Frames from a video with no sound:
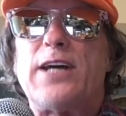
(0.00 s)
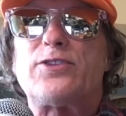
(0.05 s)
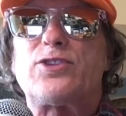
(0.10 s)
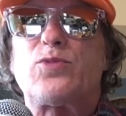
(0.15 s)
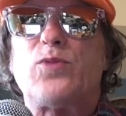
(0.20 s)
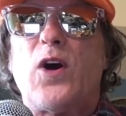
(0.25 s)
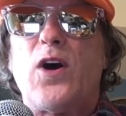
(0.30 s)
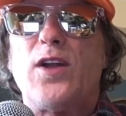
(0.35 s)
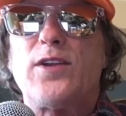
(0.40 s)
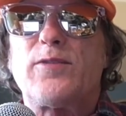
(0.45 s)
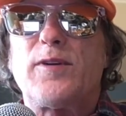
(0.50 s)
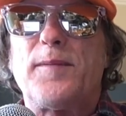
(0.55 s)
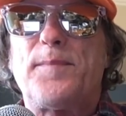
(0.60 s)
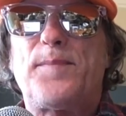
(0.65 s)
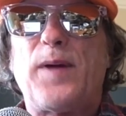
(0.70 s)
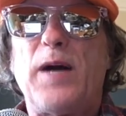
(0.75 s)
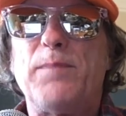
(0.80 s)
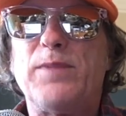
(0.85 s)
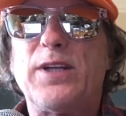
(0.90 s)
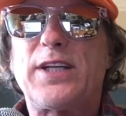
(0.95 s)
out to all the
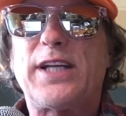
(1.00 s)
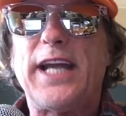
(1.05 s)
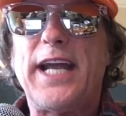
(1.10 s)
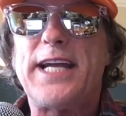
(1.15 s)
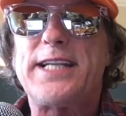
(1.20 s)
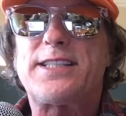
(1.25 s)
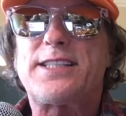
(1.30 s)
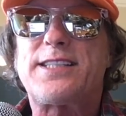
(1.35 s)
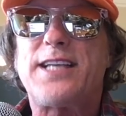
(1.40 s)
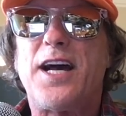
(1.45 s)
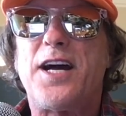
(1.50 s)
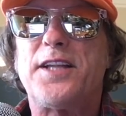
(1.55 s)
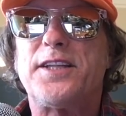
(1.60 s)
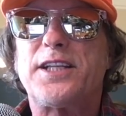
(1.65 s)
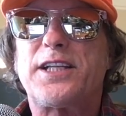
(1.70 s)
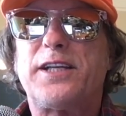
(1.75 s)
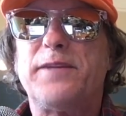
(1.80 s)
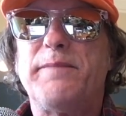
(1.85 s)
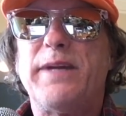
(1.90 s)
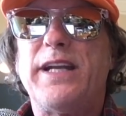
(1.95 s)
Republicans on
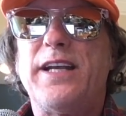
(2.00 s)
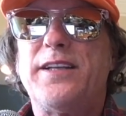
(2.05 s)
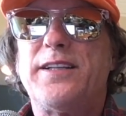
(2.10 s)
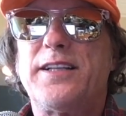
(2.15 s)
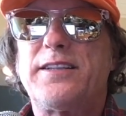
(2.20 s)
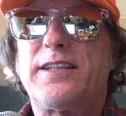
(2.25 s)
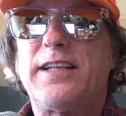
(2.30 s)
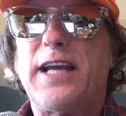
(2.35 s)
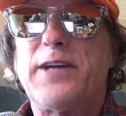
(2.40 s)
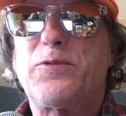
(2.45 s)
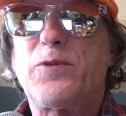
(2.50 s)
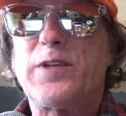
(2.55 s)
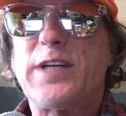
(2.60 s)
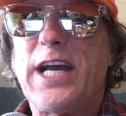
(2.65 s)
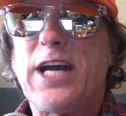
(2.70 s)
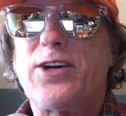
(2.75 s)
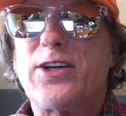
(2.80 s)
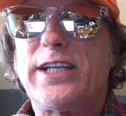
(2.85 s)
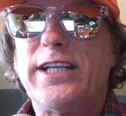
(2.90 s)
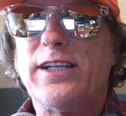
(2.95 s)
the committee that they were
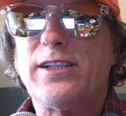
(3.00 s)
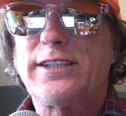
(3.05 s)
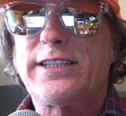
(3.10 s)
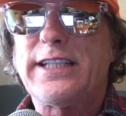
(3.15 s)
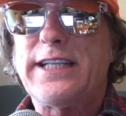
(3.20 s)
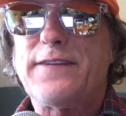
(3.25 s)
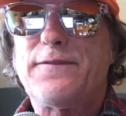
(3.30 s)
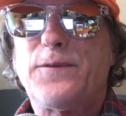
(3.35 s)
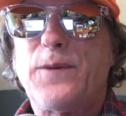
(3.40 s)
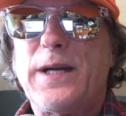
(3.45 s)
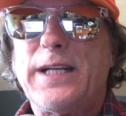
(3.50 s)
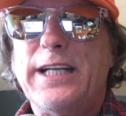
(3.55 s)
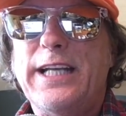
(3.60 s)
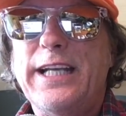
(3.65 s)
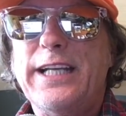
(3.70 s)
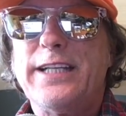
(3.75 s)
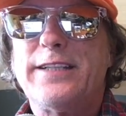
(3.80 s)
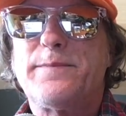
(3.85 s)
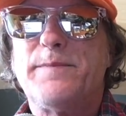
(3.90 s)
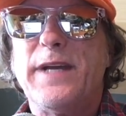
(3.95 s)
now guilty of what
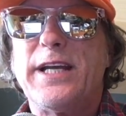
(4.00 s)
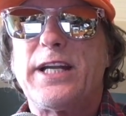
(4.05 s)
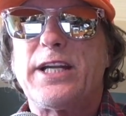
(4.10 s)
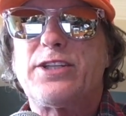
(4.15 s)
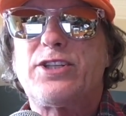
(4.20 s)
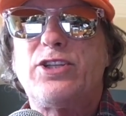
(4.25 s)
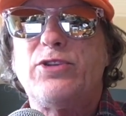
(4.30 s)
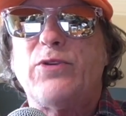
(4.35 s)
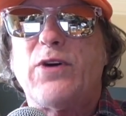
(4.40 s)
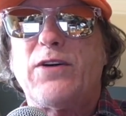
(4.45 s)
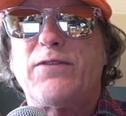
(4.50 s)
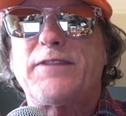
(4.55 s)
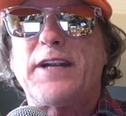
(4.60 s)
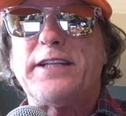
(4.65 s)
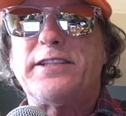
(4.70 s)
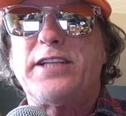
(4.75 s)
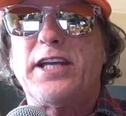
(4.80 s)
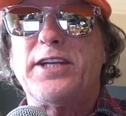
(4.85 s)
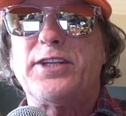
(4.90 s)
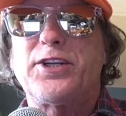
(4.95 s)
he admitted to over
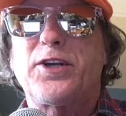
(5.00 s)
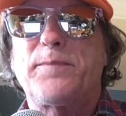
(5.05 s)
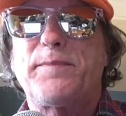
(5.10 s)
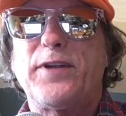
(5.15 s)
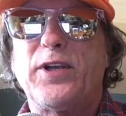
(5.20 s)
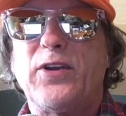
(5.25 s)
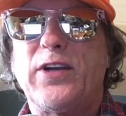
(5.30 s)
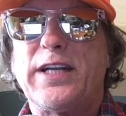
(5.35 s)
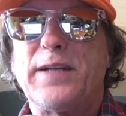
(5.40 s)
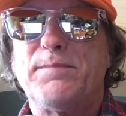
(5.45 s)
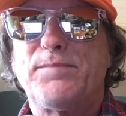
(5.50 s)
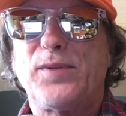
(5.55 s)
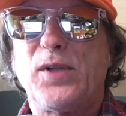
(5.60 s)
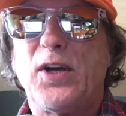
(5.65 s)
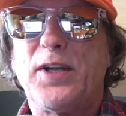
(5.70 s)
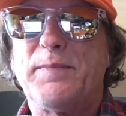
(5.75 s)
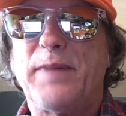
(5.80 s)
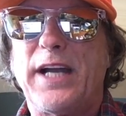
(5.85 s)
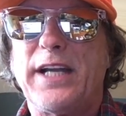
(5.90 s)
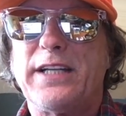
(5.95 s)
a 10-year period
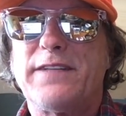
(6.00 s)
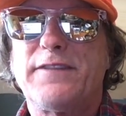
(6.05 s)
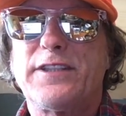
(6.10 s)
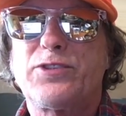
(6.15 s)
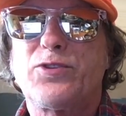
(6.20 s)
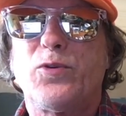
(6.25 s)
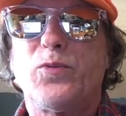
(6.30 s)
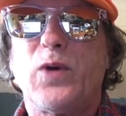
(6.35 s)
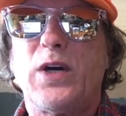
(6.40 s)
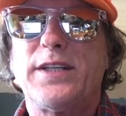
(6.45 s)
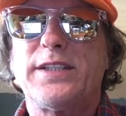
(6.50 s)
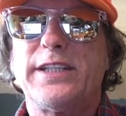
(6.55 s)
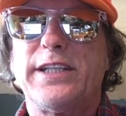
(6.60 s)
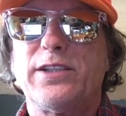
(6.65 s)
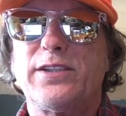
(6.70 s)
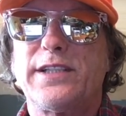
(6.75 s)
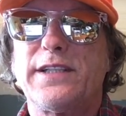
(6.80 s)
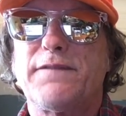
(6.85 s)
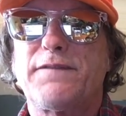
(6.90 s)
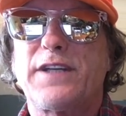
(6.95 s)
employed by individual one,
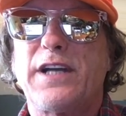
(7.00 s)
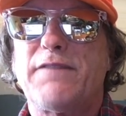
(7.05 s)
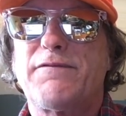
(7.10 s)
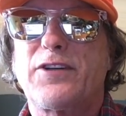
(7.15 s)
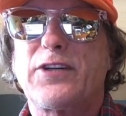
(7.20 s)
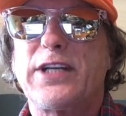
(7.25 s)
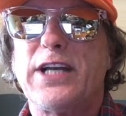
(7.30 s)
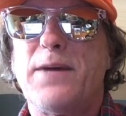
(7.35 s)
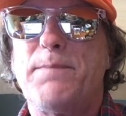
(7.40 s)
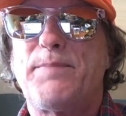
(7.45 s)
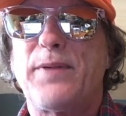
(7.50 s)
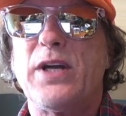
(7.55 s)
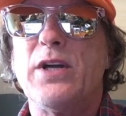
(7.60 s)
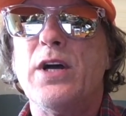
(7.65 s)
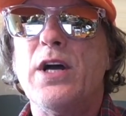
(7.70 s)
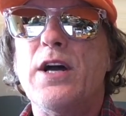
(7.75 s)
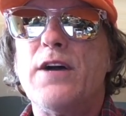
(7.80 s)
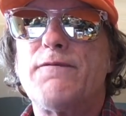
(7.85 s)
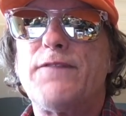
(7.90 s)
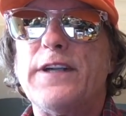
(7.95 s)
guilty of covering up
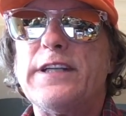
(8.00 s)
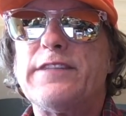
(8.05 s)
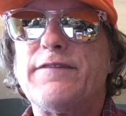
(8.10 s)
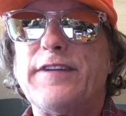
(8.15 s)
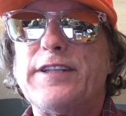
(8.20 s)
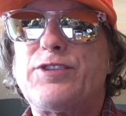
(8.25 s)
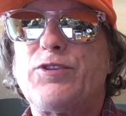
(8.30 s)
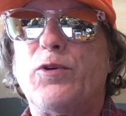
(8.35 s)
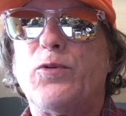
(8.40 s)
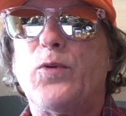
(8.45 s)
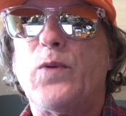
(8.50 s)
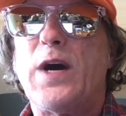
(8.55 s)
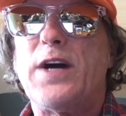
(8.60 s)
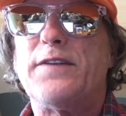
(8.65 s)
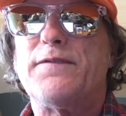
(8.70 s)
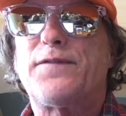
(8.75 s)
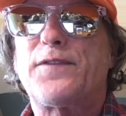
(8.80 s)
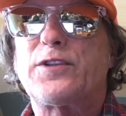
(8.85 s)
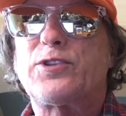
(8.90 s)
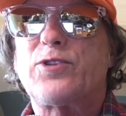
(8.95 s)
for individual
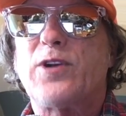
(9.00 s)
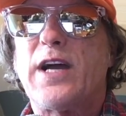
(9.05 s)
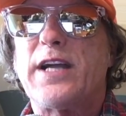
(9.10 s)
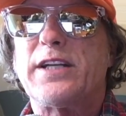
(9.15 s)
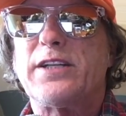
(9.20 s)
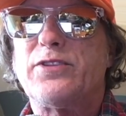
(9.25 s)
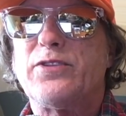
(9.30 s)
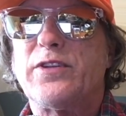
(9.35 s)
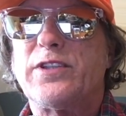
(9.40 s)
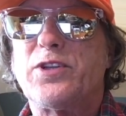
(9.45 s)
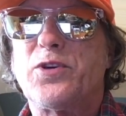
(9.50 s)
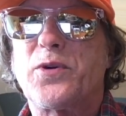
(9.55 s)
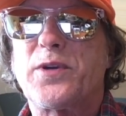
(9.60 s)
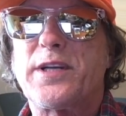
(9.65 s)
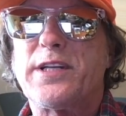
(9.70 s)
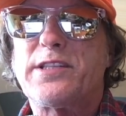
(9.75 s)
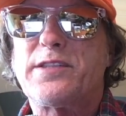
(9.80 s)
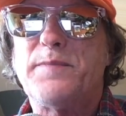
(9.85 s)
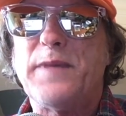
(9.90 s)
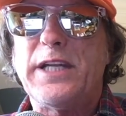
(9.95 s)
one for trying to
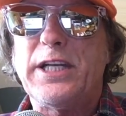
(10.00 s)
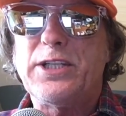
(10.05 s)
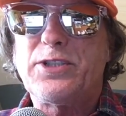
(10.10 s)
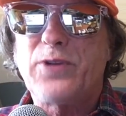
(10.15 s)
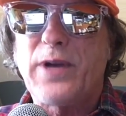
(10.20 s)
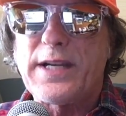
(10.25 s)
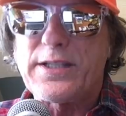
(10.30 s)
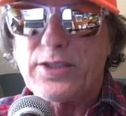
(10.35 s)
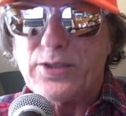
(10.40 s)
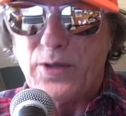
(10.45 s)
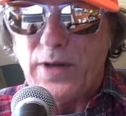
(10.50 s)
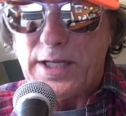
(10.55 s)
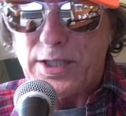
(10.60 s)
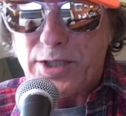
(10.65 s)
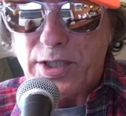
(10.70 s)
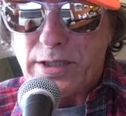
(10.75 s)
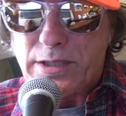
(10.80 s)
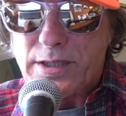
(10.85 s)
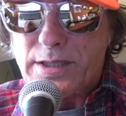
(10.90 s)
ignore his many transgressions.